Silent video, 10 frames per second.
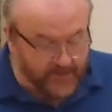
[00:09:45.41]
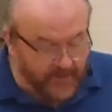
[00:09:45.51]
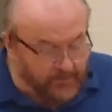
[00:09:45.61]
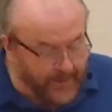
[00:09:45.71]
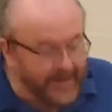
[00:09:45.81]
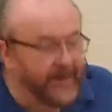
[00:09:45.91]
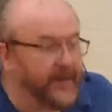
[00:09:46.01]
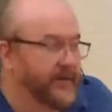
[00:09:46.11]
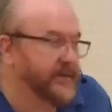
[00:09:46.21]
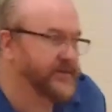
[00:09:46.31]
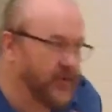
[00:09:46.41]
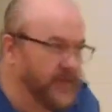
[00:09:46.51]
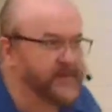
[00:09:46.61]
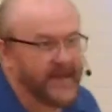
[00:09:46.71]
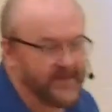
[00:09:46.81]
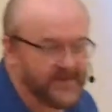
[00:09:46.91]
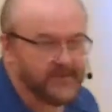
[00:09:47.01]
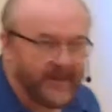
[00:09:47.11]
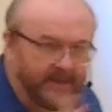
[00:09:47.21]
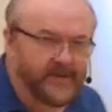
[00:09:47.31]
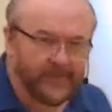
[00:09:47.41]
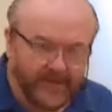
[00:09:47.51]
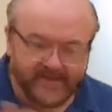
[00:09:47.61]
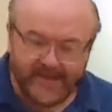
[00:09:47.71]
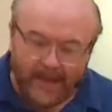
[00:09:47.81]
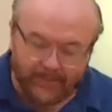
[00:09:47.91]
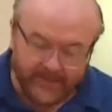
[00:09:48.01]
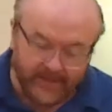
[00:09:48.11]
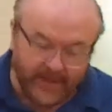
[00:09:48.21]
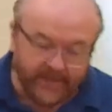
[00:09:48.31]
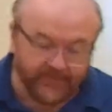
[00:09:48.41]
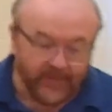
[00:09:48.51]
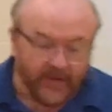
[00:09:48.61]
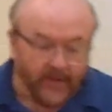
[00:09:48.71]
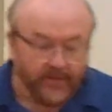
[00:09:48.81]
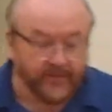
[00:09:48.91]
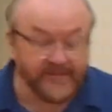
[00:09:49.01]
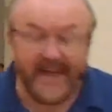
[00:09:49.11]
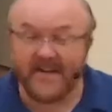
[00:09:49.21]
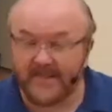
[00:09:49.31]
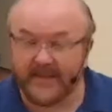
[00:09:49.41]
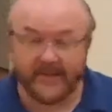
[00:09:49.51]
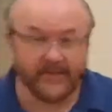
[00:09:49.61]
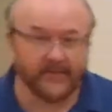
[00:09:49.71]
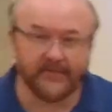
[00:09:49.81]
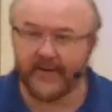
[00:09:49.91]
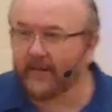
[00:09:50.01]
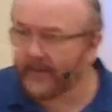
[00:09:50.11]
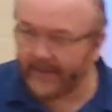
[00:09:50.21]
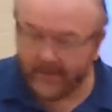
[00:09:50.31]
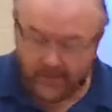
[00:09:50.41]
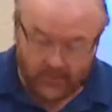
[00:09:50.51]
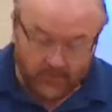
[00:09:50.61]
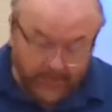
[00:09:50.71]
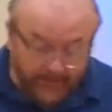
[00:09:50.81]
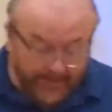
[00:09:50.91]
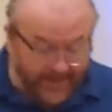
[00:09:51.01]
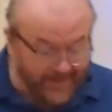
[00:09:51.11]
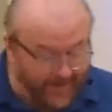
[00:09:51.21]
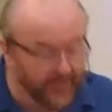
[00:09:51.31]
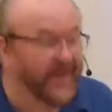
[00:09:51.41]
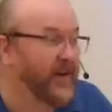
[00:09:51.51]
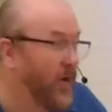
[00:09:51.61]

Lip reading: So in many circumstances and many things that happen in life, there was actually very little or maybe nothing at